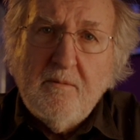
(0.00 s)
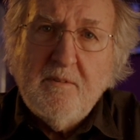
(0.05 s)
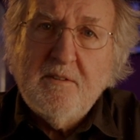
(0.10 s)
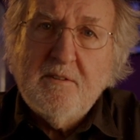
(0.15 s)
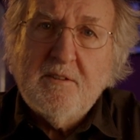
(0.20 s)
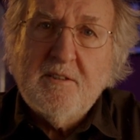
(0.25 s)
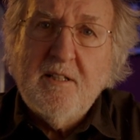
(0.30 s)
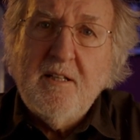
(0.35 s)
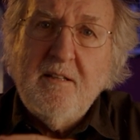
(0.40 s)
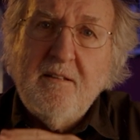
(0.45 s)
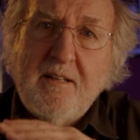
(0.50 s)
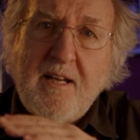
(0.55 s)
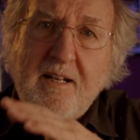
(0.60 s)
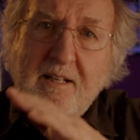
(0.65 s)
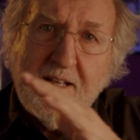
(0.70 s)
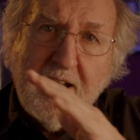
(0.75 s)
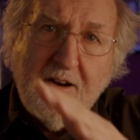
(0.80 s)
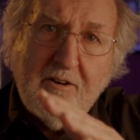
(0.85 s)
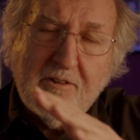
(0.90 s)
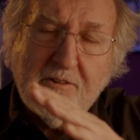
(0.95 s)
see
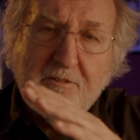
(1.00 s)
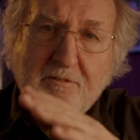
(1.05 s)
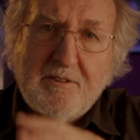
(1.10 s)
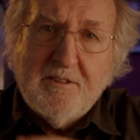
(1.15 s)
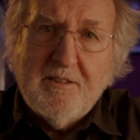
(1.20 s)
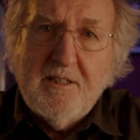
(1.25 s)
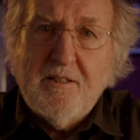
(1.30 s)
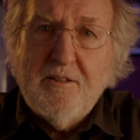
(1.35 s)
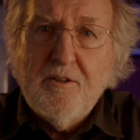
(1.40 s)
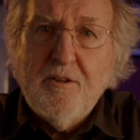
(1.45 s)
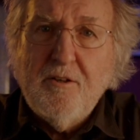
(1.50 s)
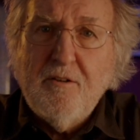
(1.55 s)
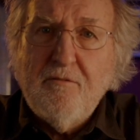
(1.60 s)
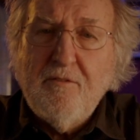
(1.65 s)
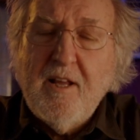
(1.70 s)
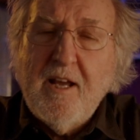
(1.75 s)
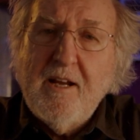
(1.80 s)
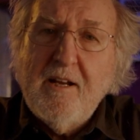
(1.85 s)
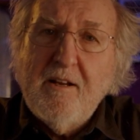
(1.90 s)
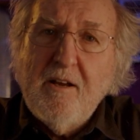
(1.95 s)
that characteristic curve
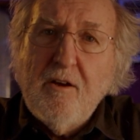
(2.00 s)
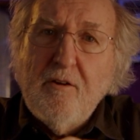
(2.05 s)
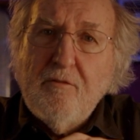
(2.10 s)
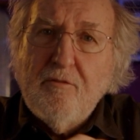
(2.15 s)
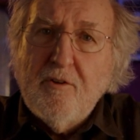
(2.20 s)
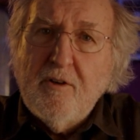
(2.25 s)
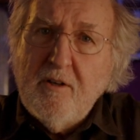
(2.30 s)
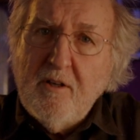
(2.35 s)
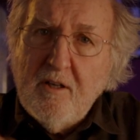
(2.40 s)
laid over it,